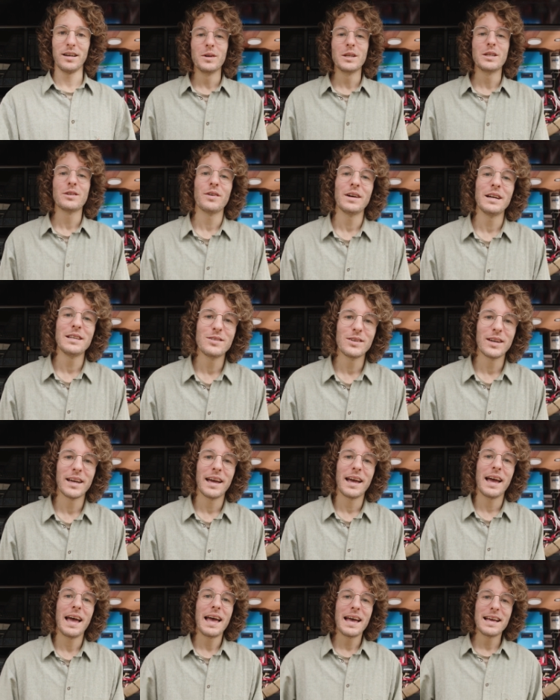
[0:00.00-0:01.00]
We try to
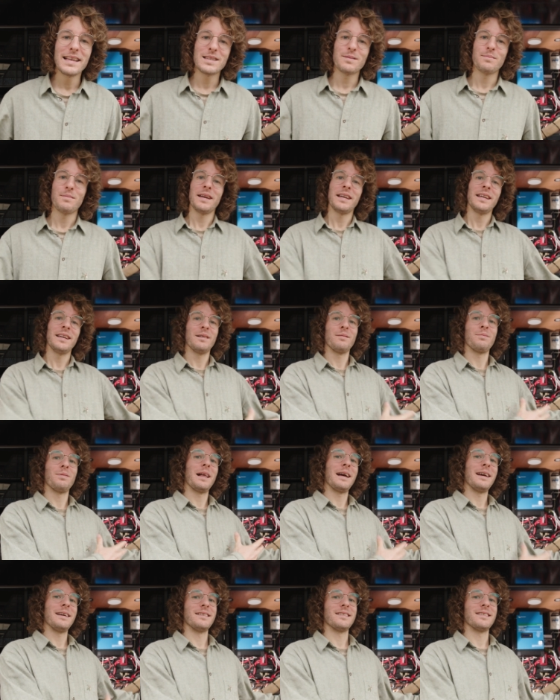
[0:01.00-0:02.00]
get as many
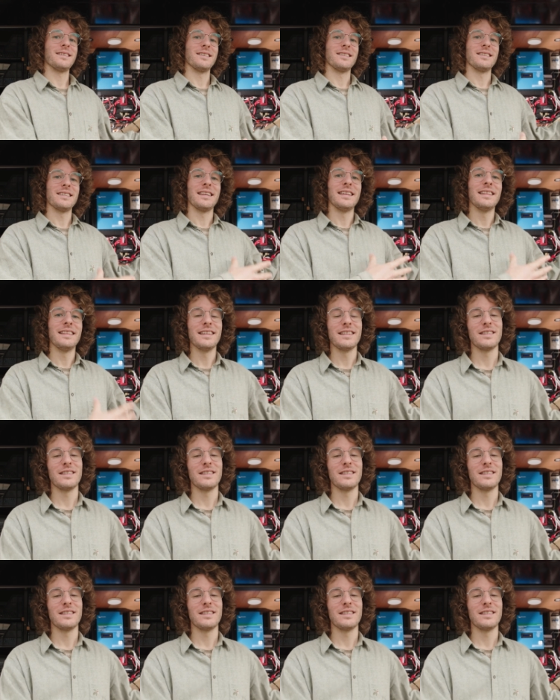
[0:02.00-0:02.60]
appliances in